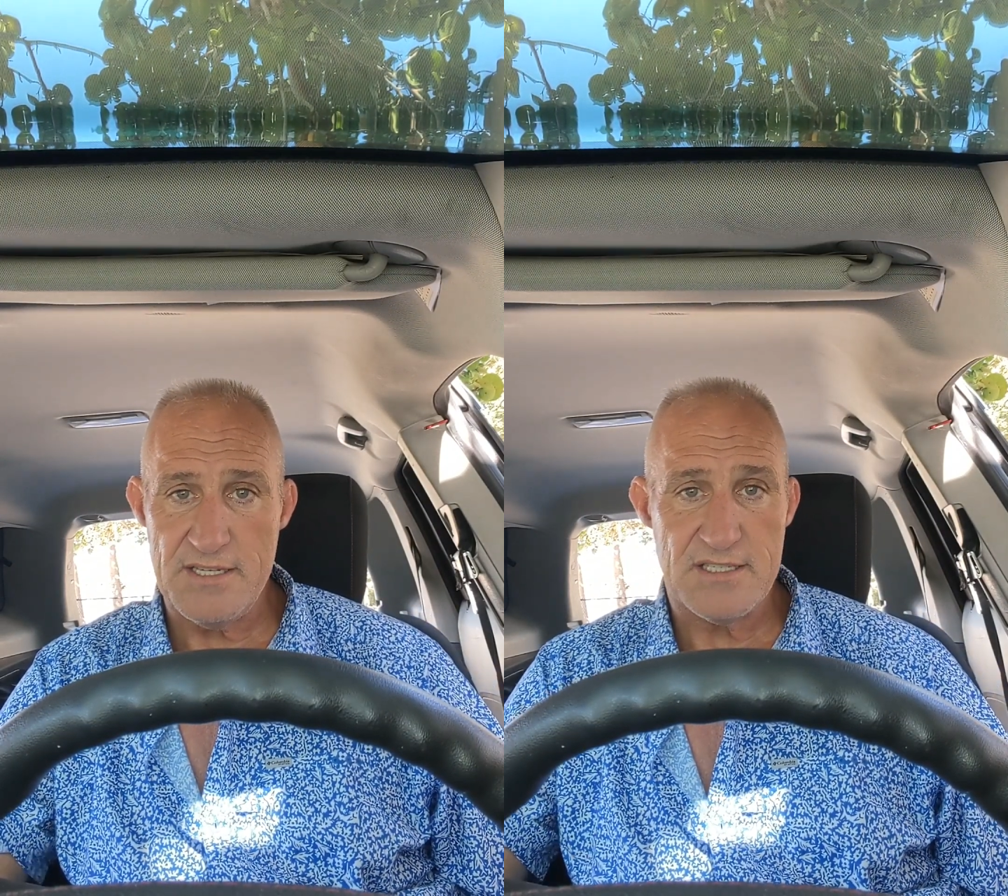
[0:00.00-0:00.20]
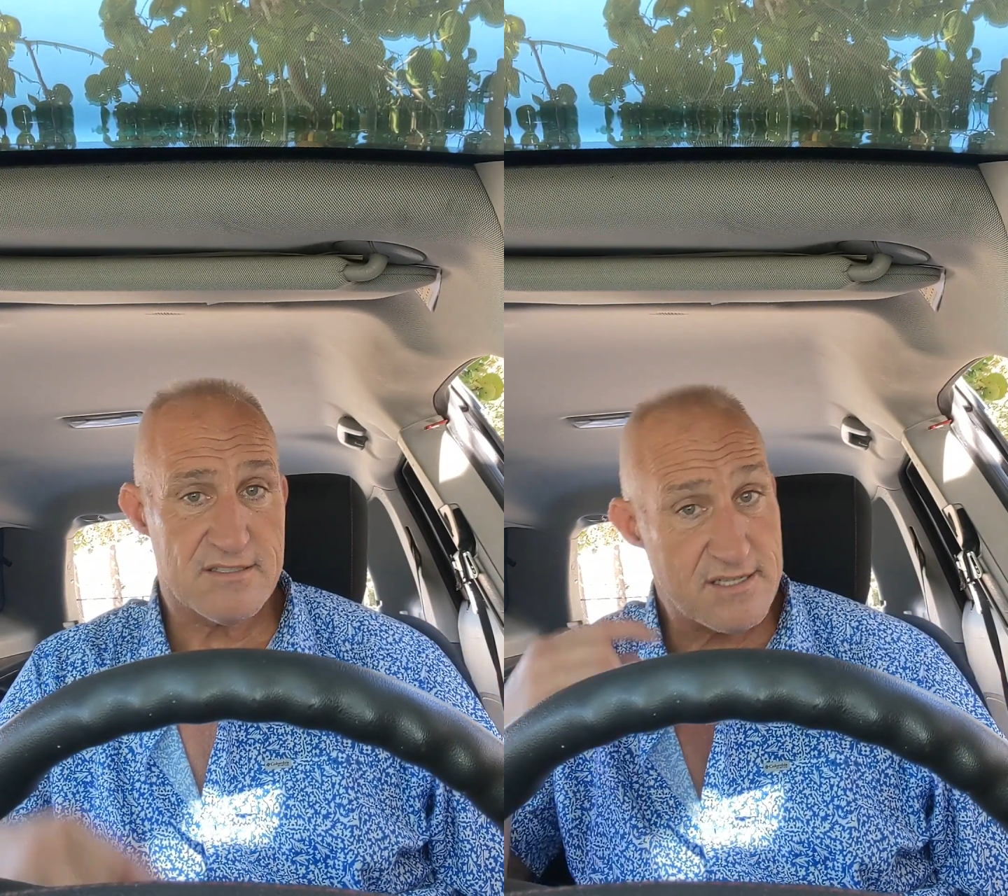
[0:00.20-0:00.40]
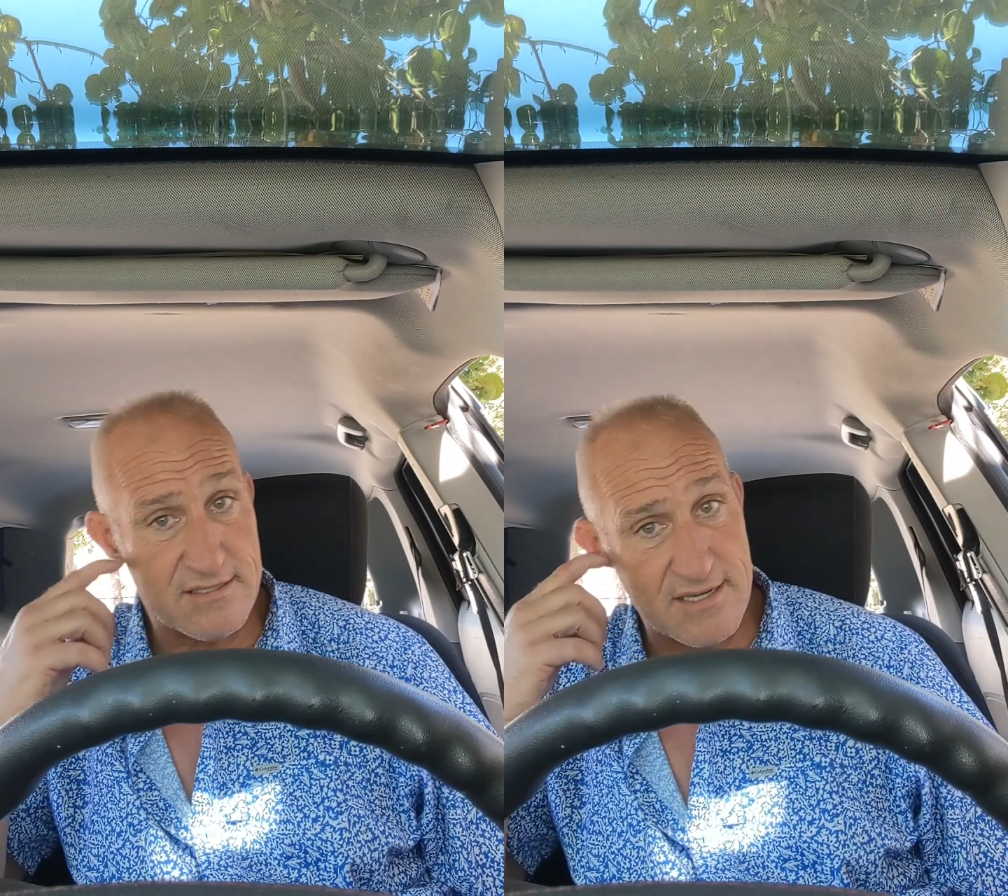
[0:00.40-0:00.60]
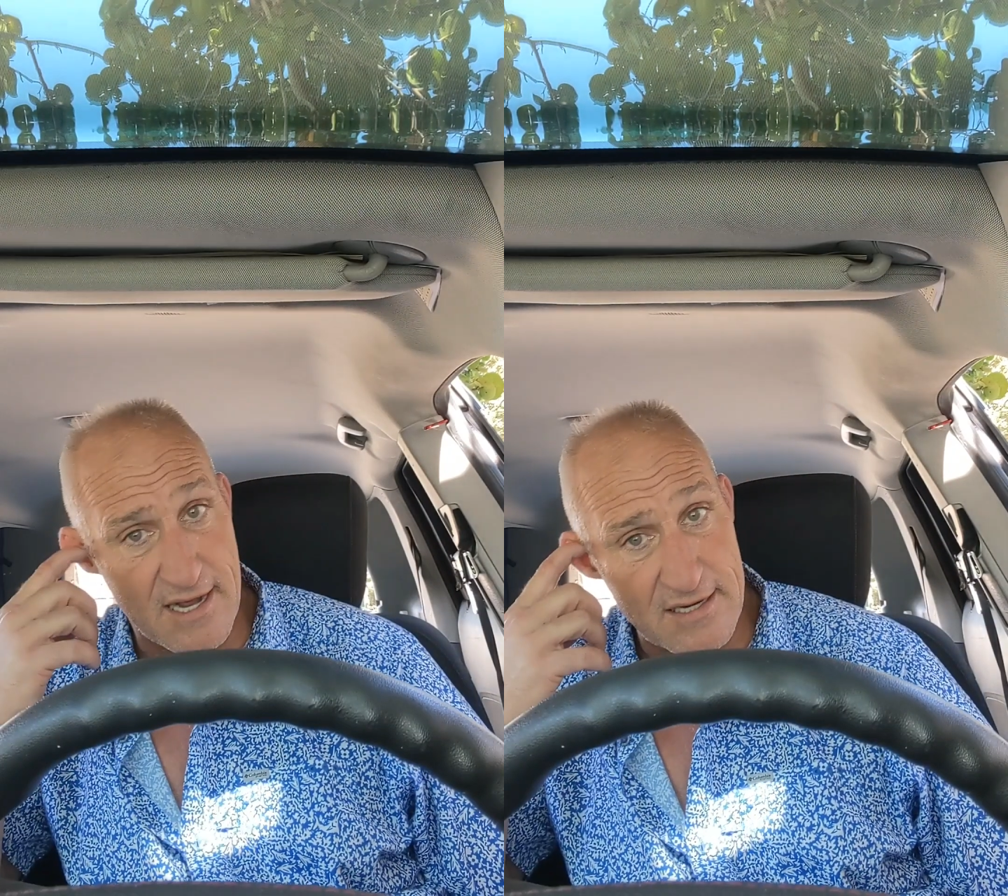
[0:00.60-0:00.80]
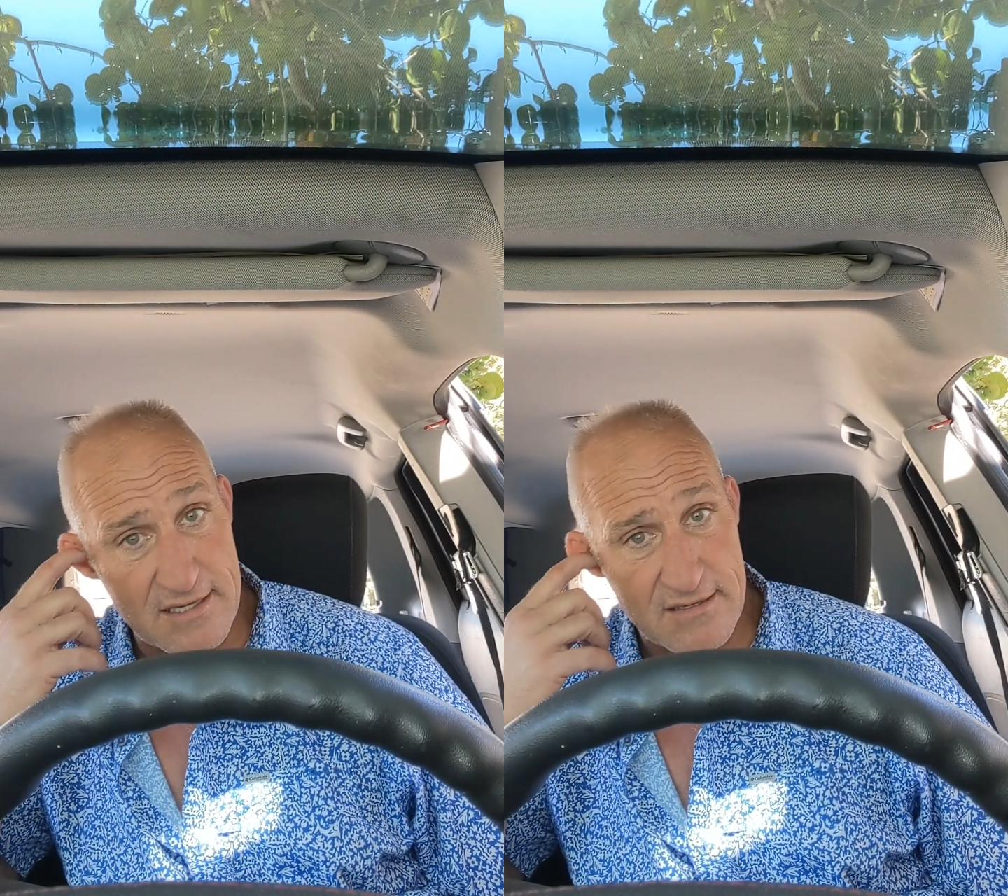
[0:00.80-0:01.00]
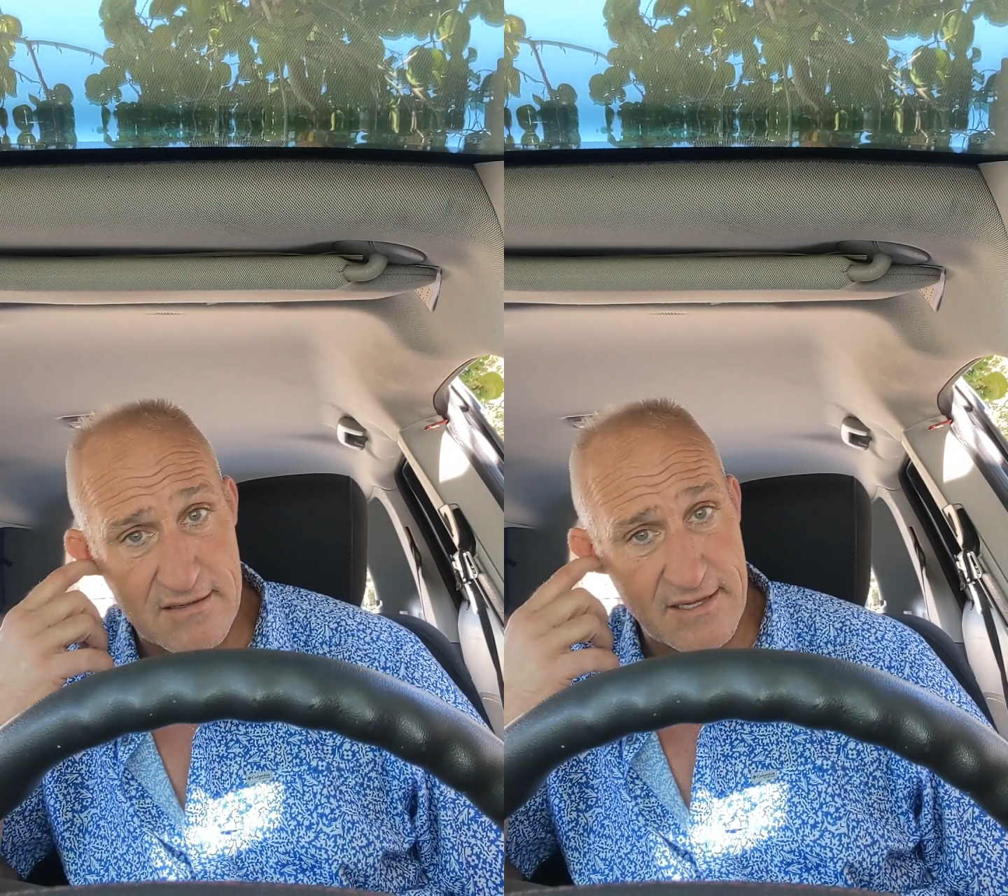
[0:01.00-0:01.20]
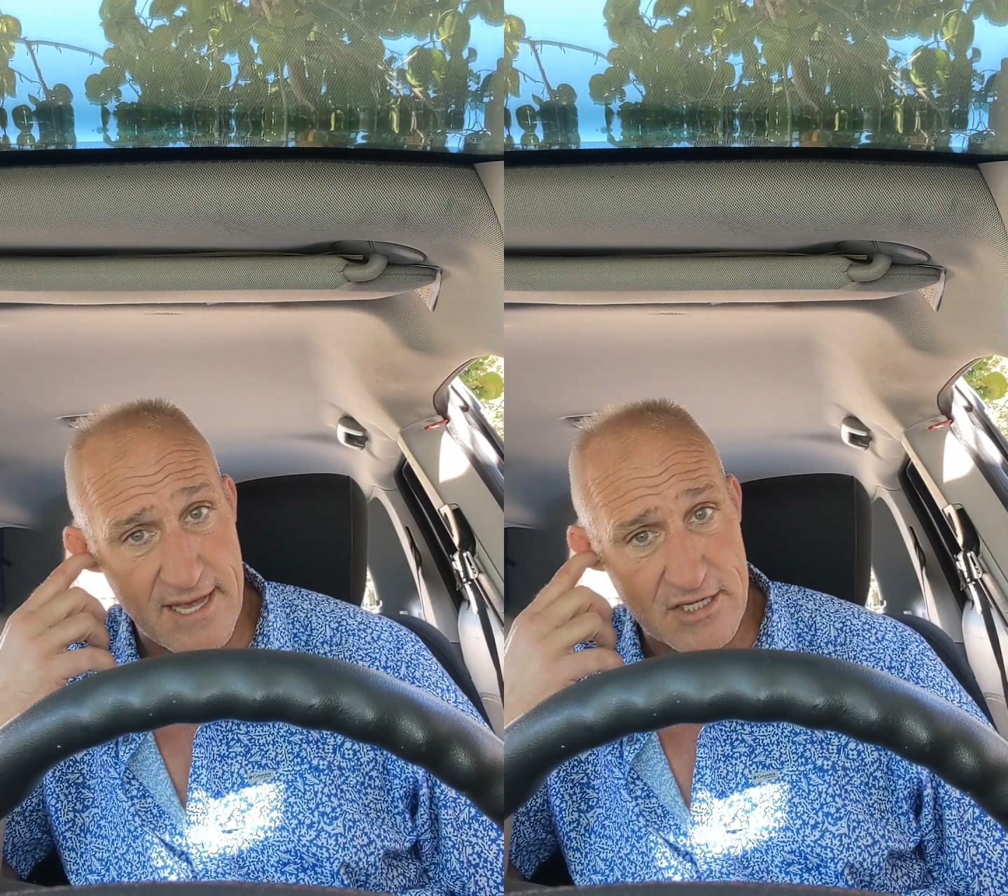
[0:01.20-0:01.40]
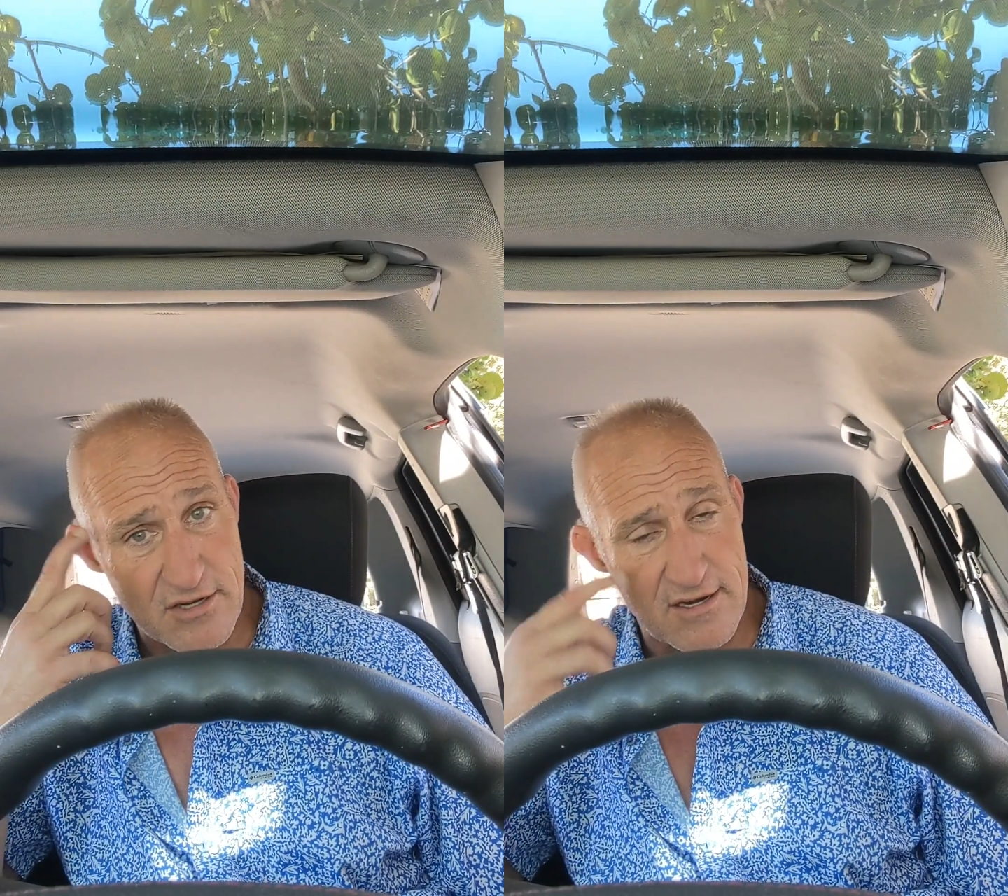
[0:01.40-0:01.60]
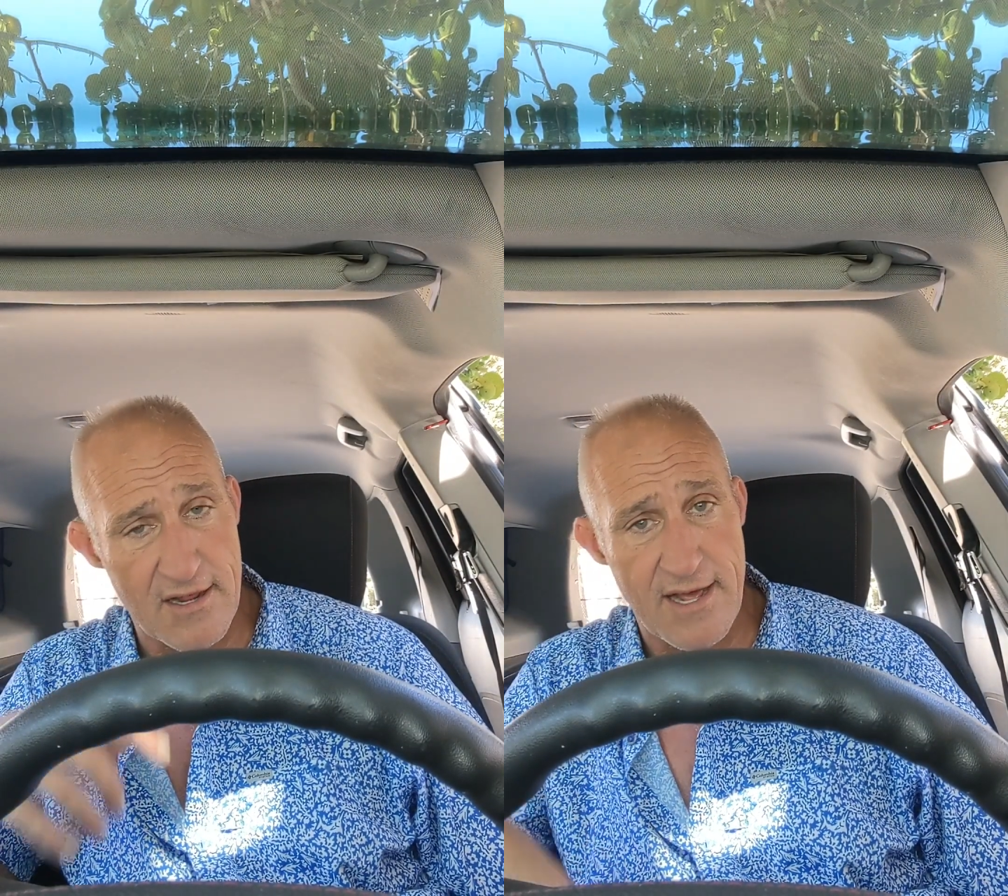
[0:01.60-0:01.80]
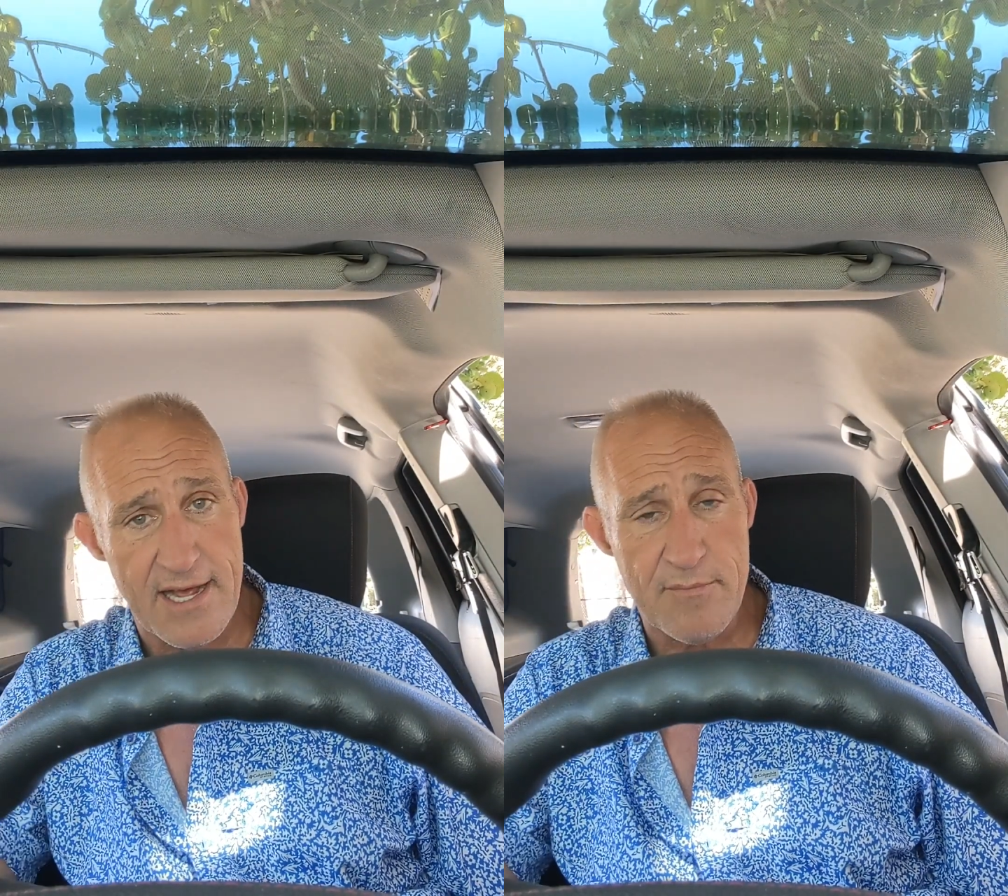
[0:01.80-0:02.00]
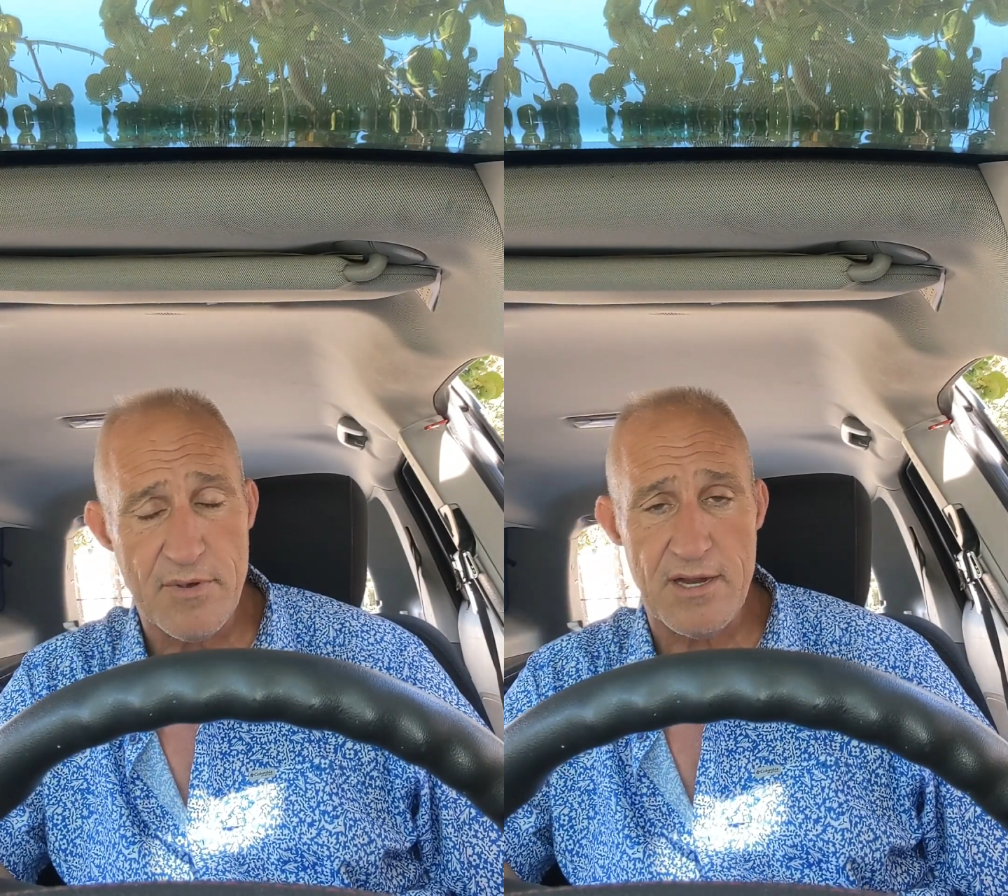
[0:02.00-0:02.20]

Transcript: because they're starting to catch on to that. But